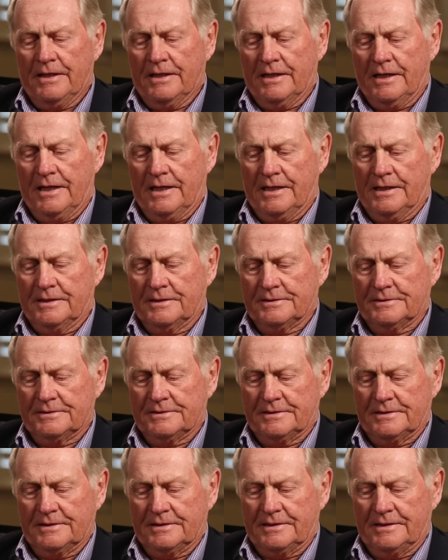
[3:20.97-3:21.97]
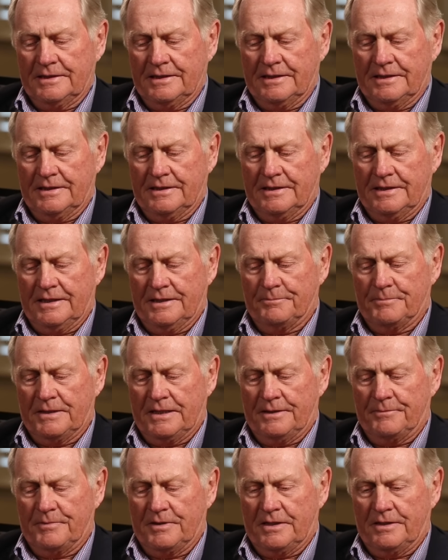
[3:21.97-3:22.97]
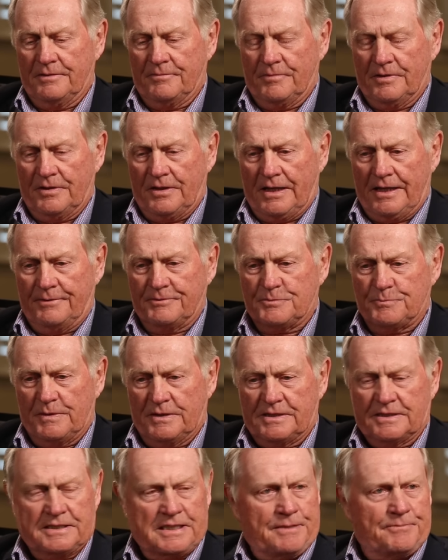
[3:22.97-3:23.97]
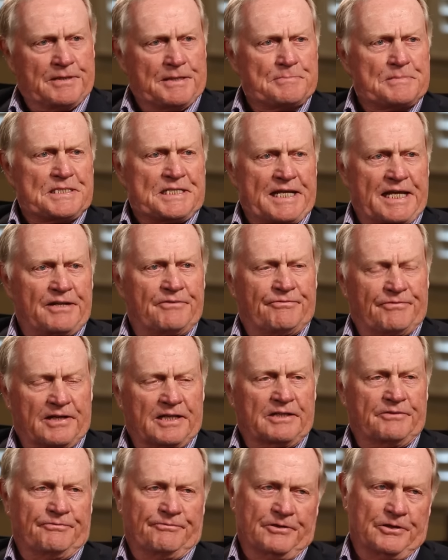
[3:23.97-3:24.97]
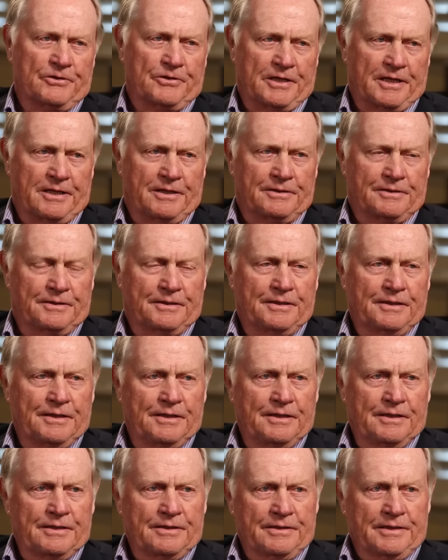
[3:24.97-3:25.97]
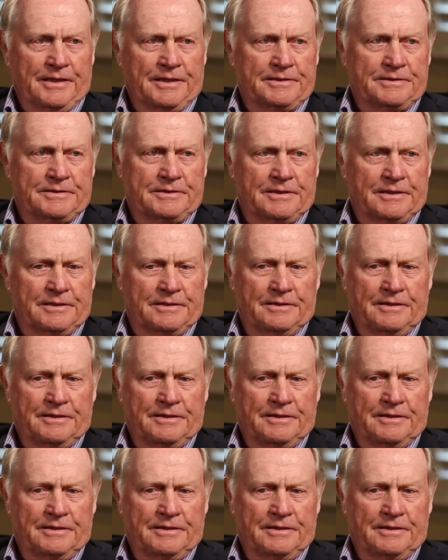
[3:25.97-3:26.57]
But I spent the time. Then my dad finally figured out that